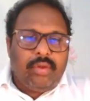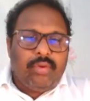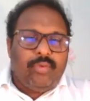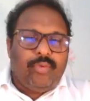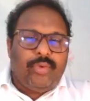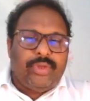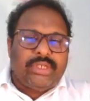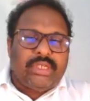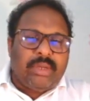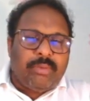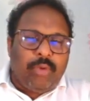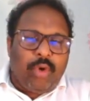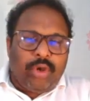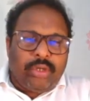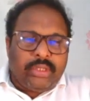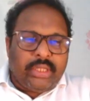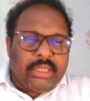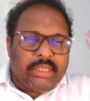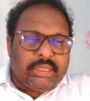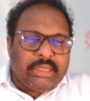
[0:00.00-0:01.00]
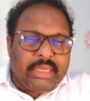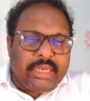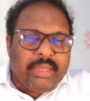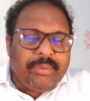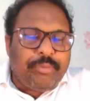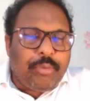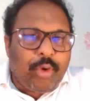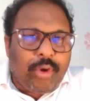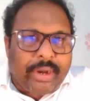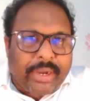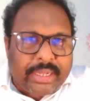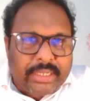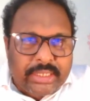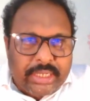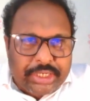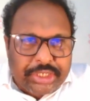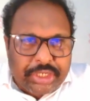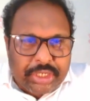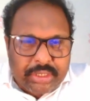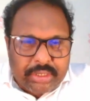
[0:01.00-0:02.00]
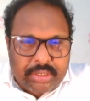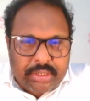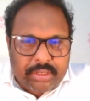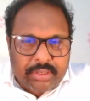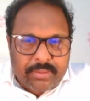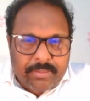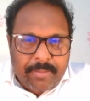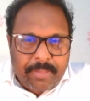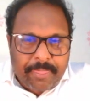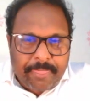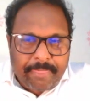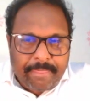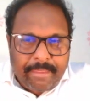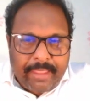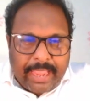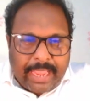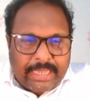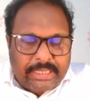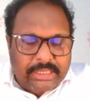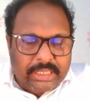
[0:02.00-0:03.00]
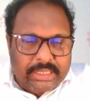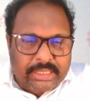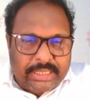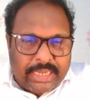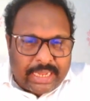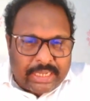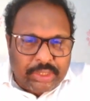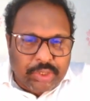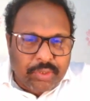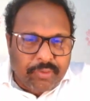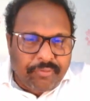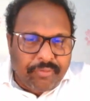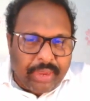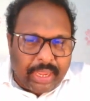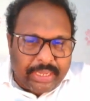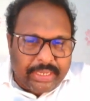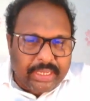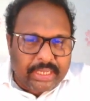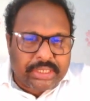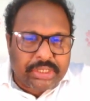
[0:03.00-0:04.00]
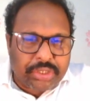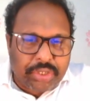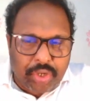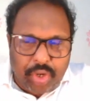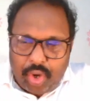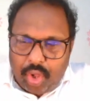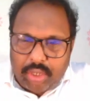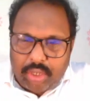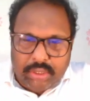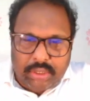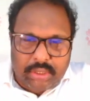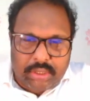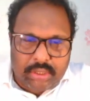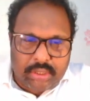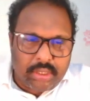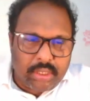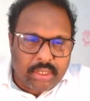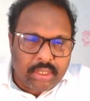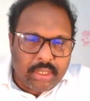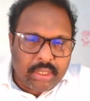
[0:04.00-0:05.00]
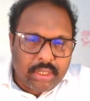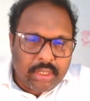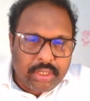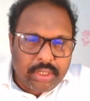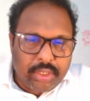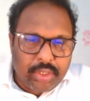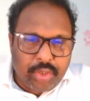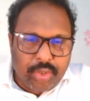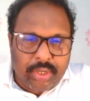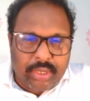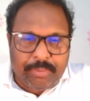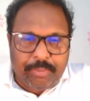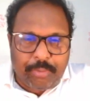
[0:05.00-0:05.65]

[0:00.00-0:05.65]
Which among the three polarizations has a chance of highest loss during